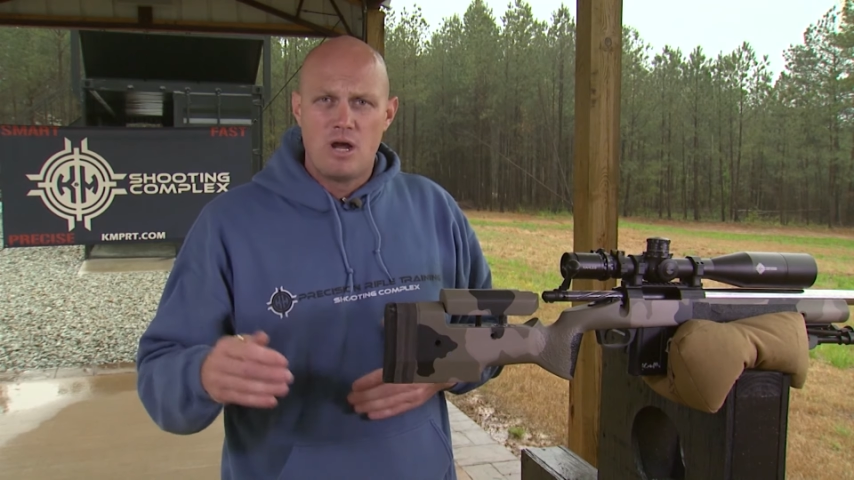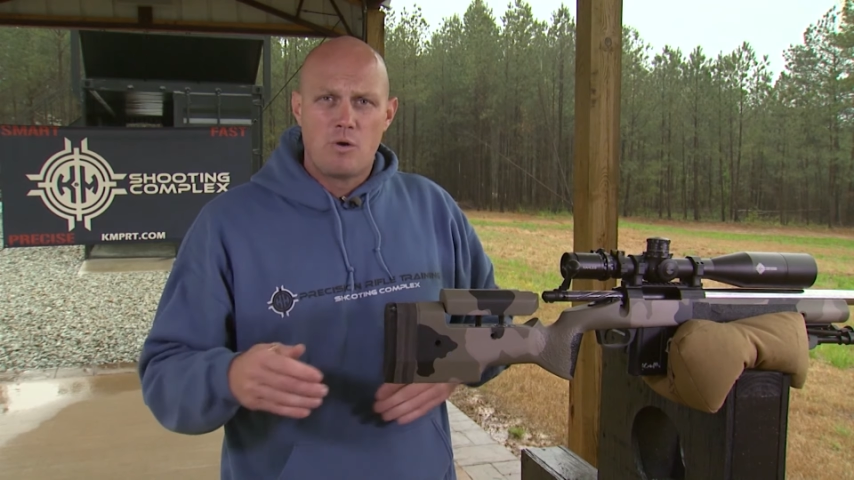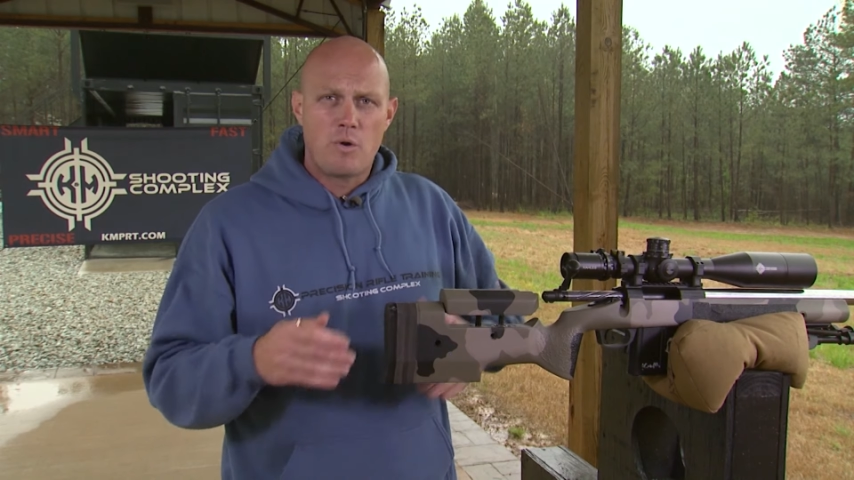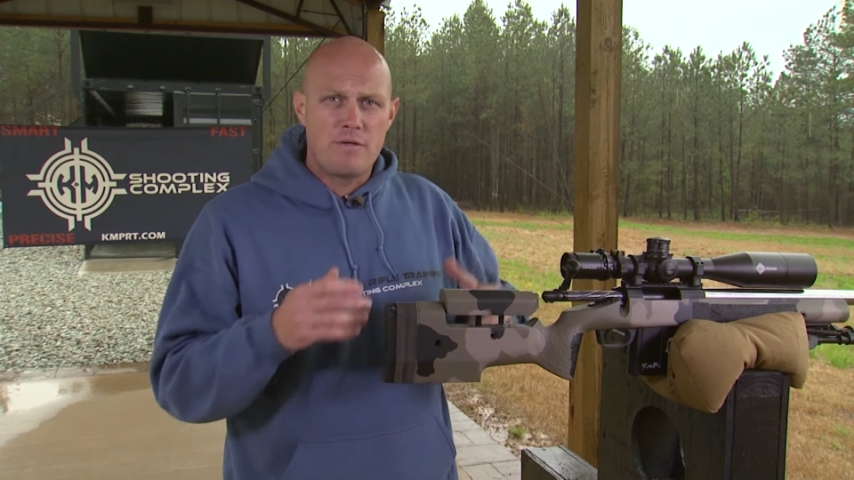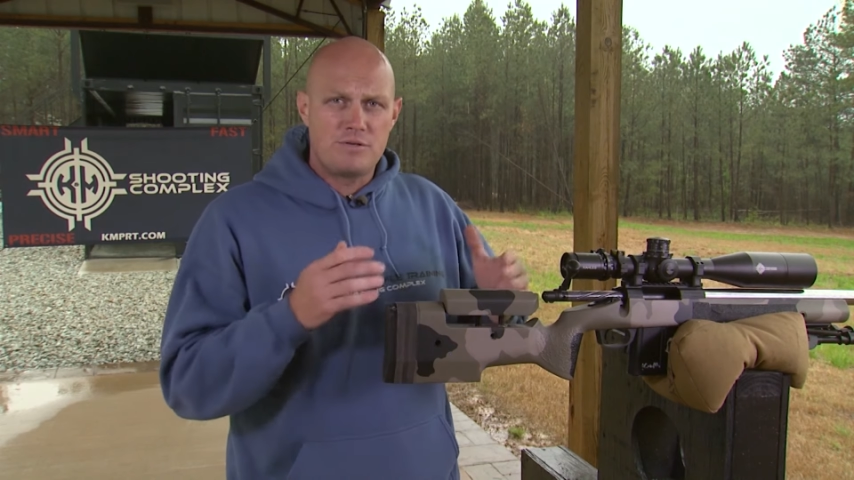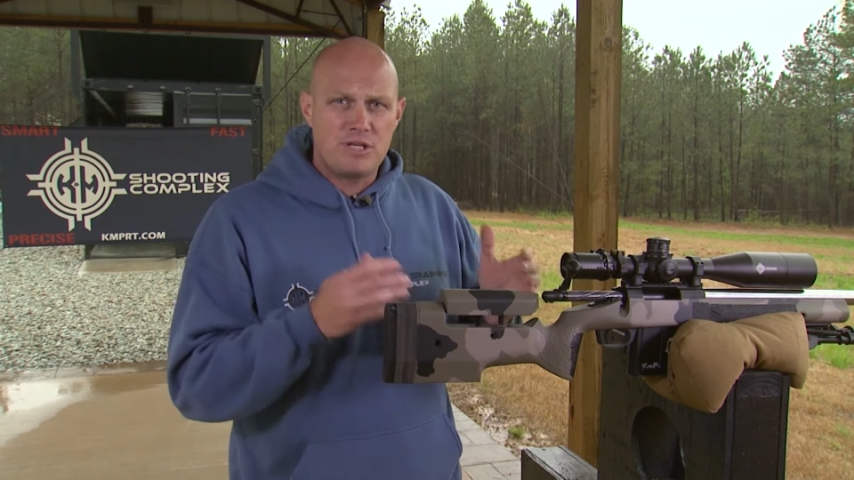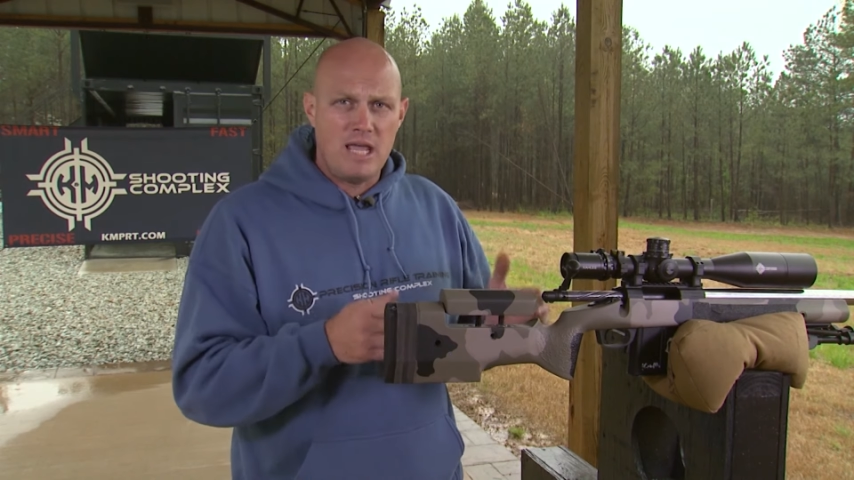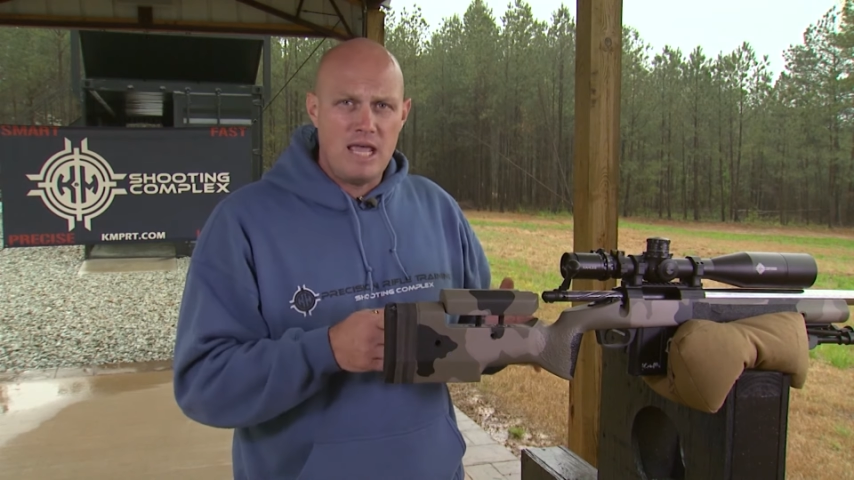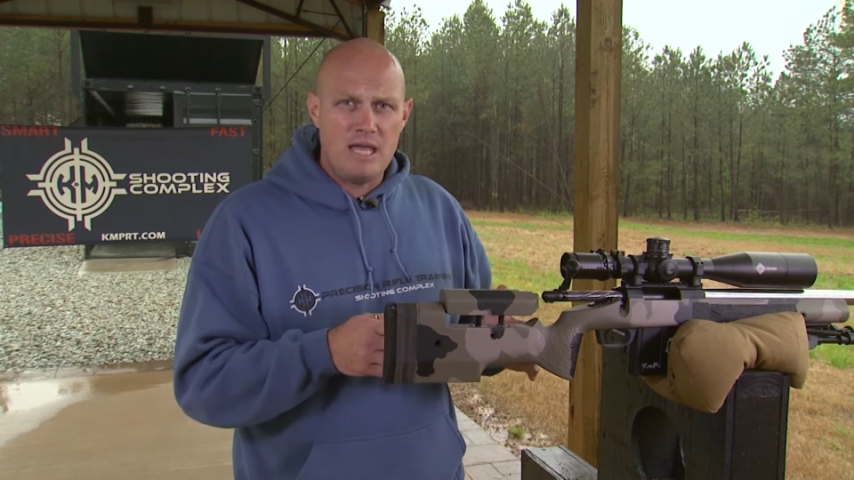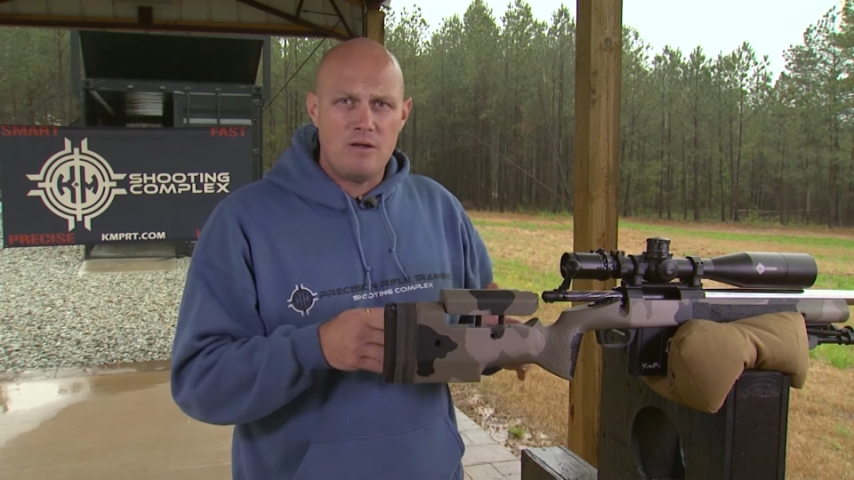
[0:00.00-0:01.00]
Whether it's a
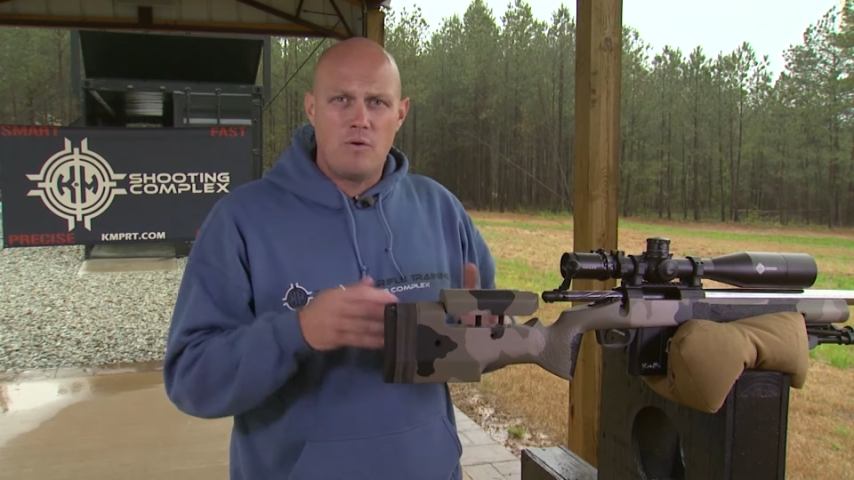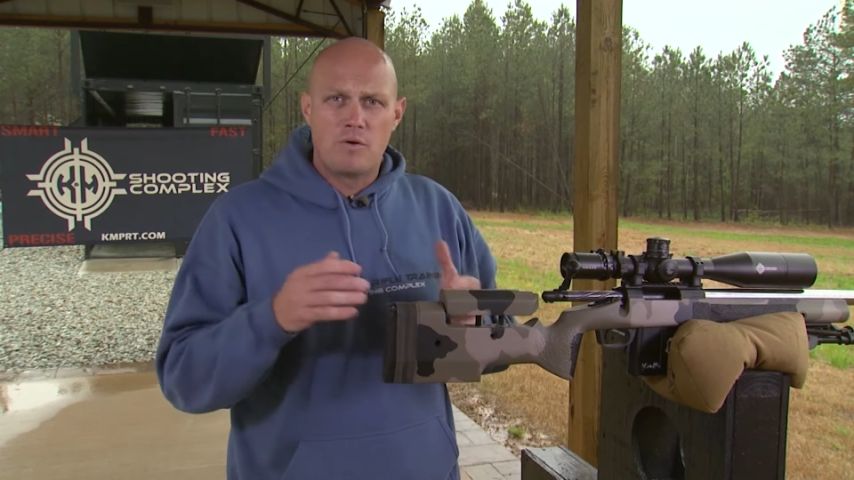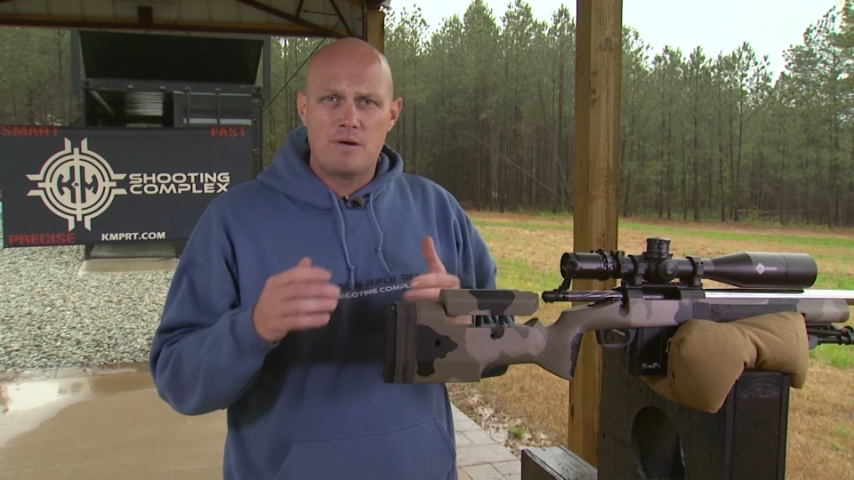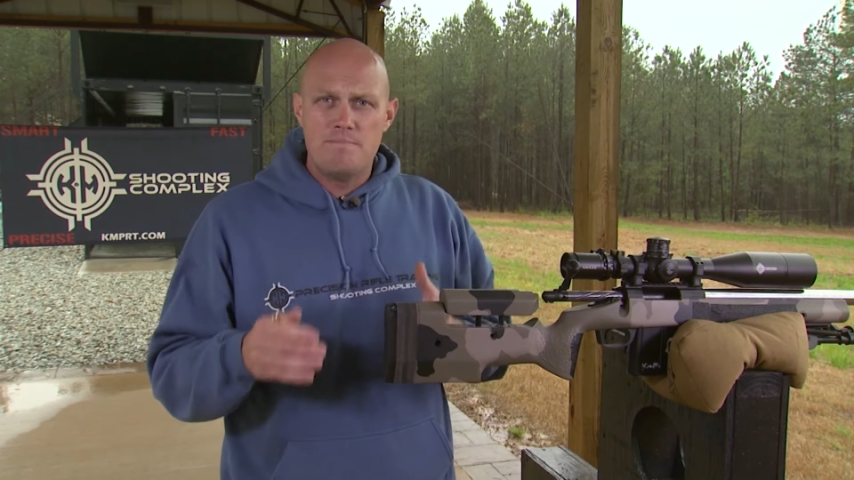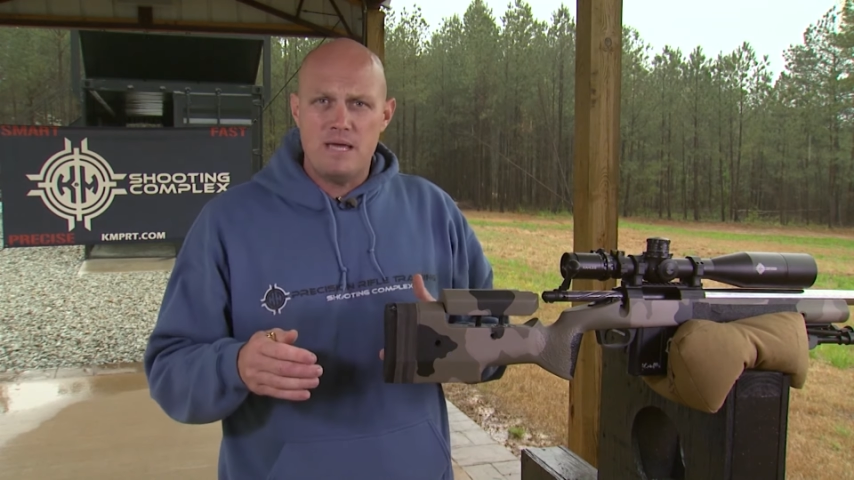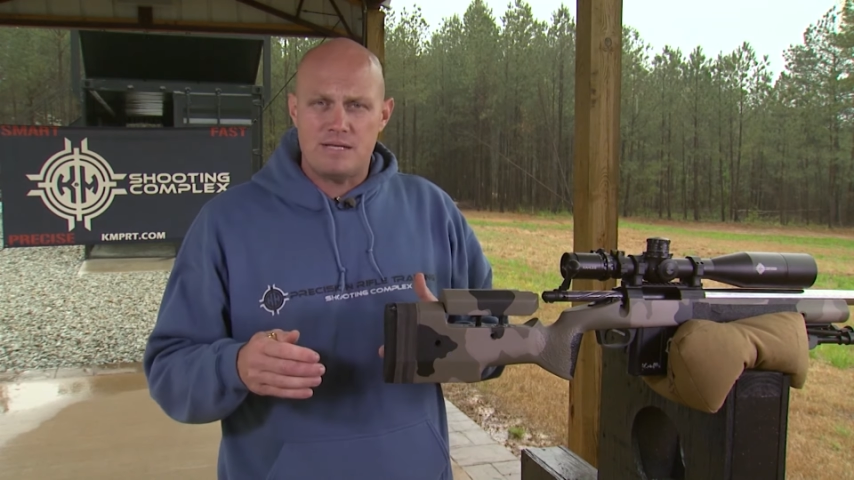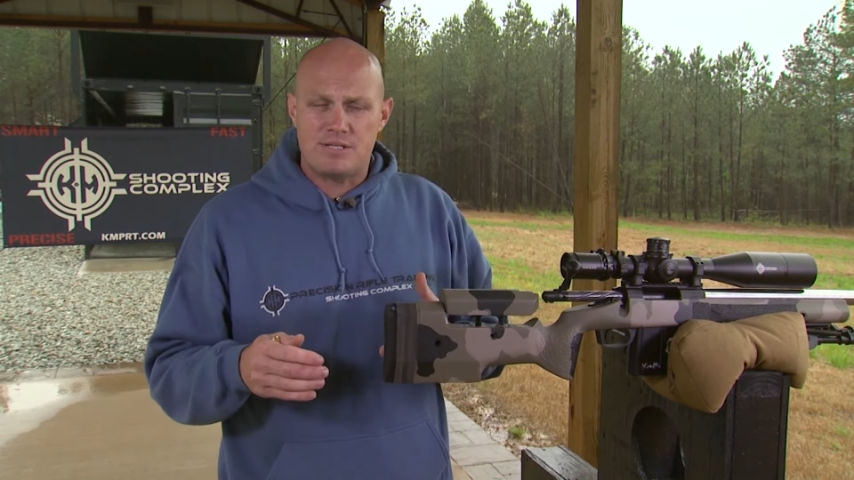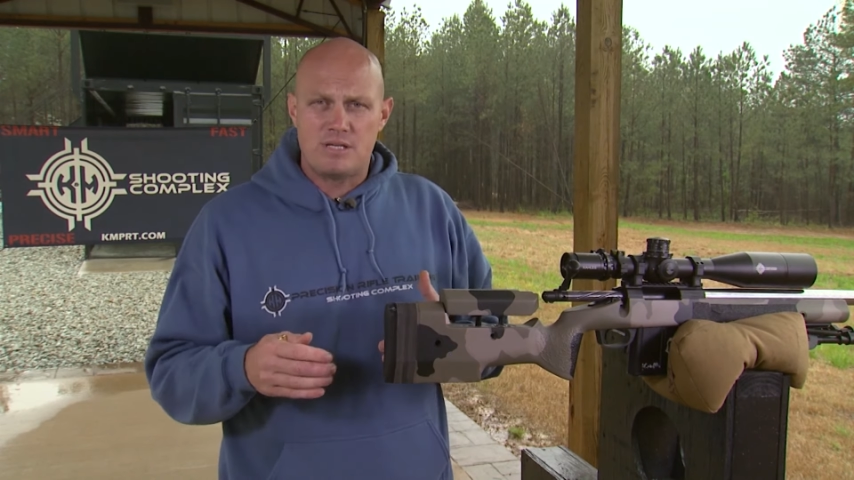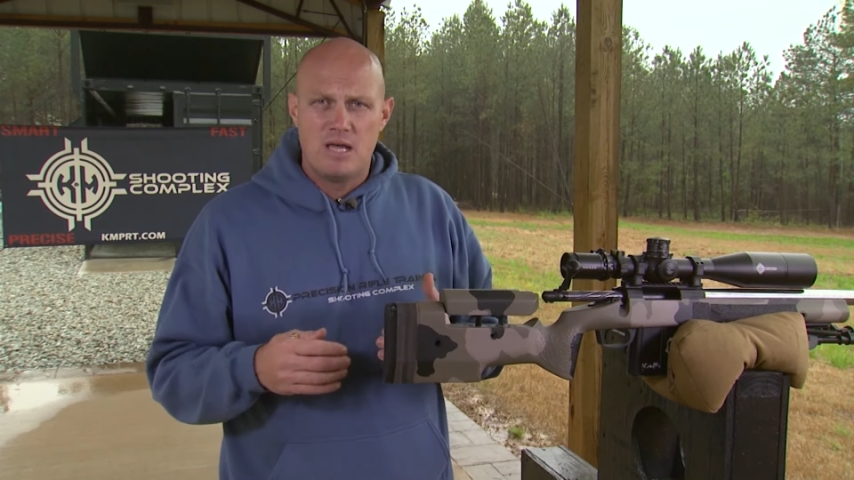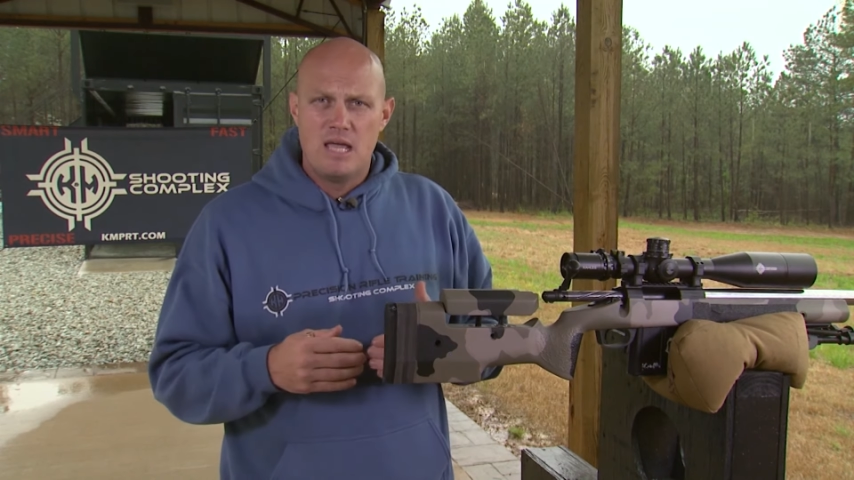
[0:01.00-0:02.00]
hit or a miss,